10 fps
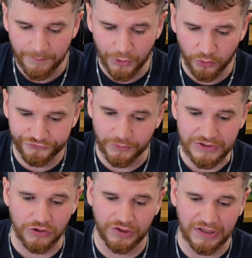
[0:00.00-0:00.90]
but also when
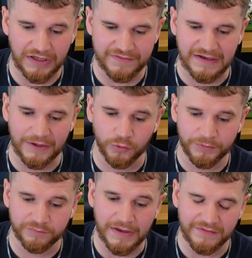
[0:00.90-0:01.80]
you're looking at a tackle
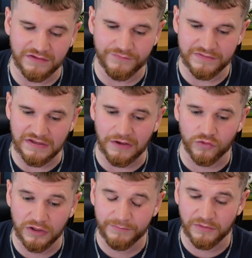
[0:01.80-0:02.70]
perspective, his
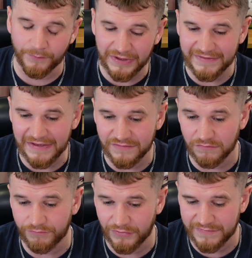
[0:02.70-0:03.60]
tackle numbers are pretty
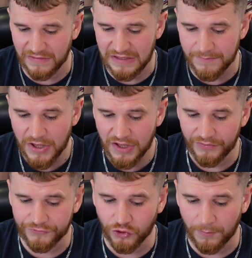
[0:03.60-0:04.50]
decent for a team
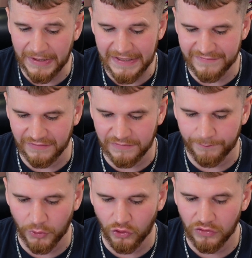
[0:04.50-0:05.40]
that dominated the
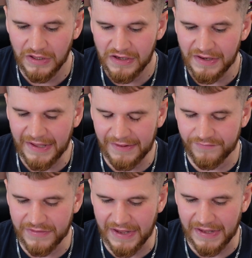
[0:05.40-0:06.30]
ball
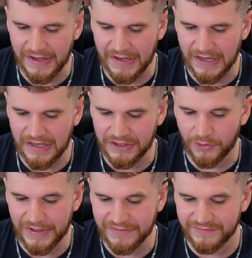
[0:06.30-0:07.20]

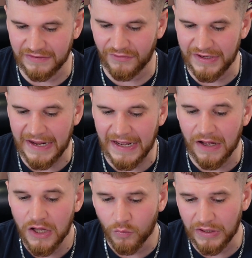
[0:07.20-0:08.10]
in Serie A.
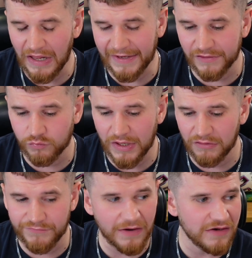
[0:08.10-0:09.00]
What I like as
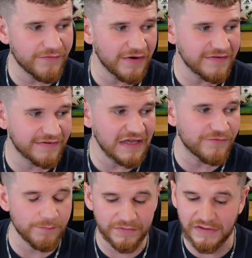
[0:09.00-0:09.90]
well, very
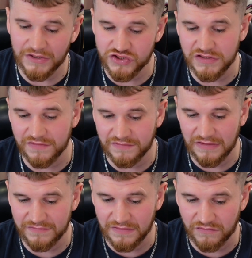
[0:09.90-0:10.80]
safe in possession. You can see
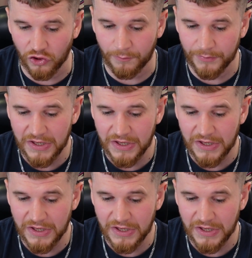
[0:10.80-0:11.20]
he's in the top